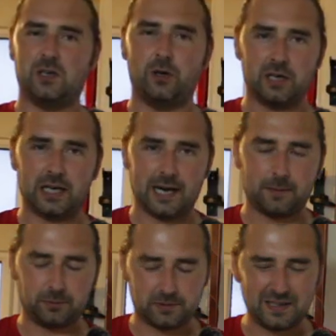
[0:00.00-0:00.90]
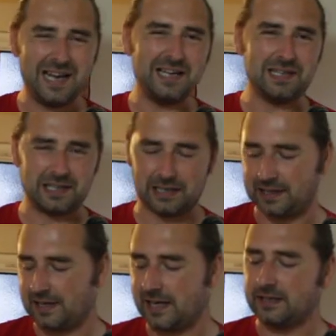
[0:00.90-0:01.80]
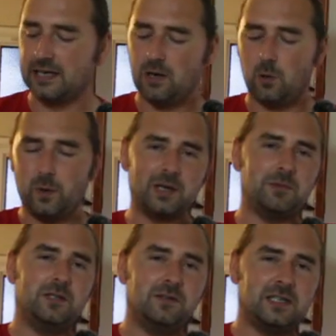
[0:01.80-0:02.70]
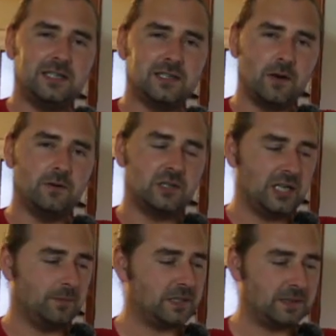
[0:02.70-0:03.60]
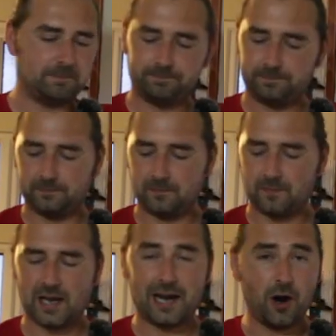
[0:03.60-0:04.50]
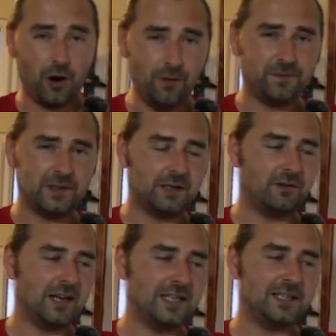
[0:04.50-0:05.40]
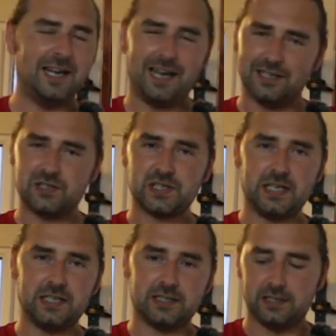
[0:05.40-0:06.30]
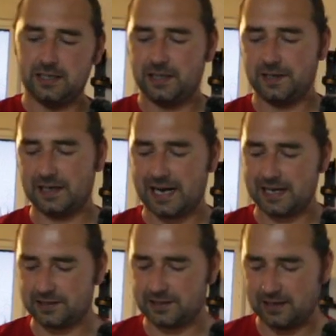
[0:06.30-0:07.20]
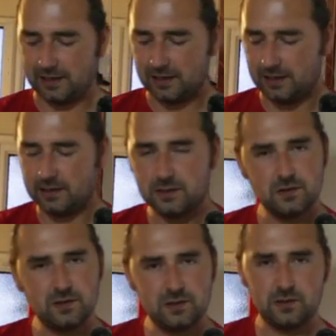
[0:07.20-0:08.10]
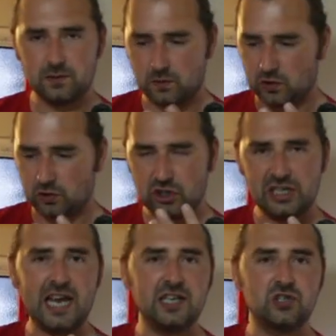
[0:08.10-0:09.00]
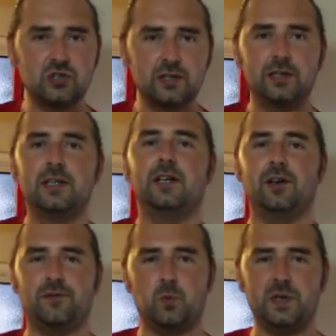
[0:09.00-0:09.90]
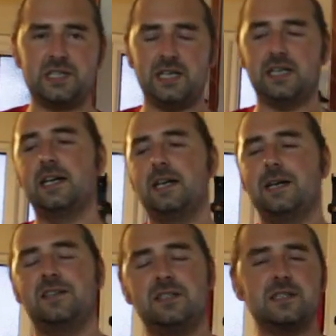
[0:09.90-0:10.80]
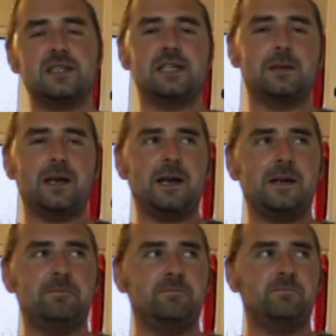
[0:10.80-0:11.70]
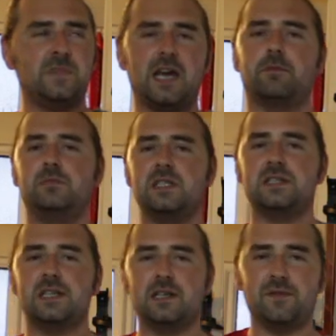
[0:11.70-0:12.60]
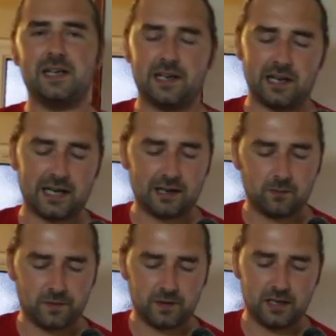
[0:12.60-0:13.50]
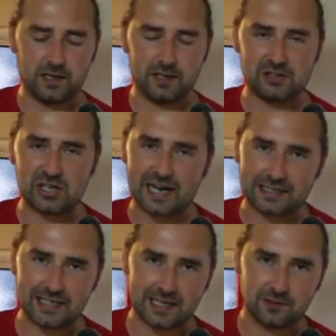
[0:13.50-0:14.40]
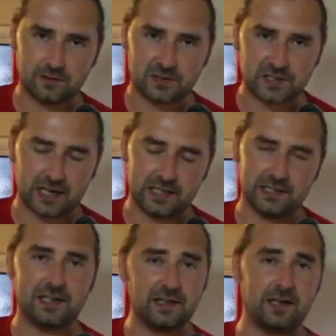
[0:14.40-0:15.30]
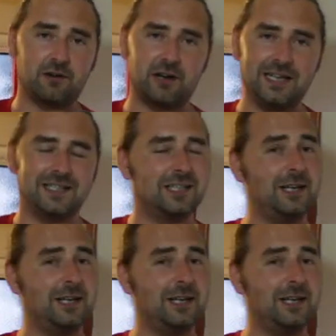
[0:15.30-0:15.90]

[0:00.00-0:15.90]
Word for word: cooking apples, anything like that, we're going to be using these oak chips and hopefully create a cider that has taste of a whiskey. Just think of it like the Jack Daniels cider that they created.